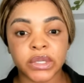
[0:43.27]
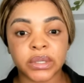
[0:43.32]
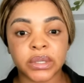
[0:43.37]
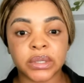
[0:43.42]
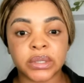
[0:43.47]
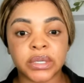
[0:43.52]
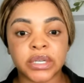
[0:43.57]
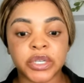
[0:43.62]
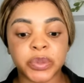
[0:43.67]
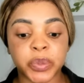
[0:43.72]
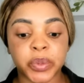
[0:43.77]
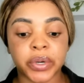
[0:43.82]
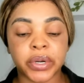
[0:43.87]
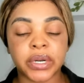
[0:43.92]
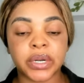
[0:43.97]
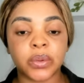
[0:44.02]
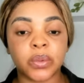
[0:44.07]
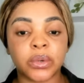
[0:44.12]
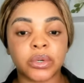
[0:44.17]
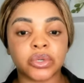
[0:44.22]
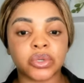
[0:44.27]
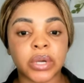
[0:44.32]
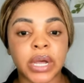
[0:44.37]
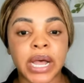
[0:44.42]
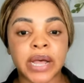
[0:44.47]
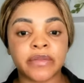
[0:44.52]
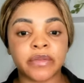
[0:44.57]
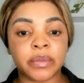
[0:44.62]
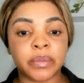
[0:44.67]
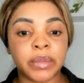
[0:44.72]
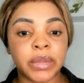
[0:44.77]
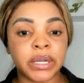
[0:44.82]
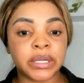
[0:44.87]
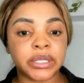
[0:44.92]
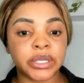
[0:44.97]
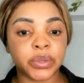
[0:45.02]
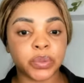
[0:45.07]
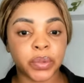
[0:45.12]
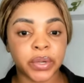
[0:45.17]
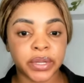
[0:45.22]
They desperately want to have a
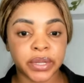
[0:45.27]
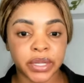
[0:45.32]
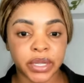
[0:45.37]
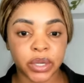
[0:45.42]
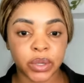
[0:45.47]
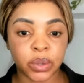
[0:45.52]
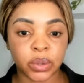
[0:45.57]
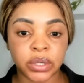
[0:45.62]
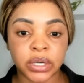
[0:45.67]
meeting with you.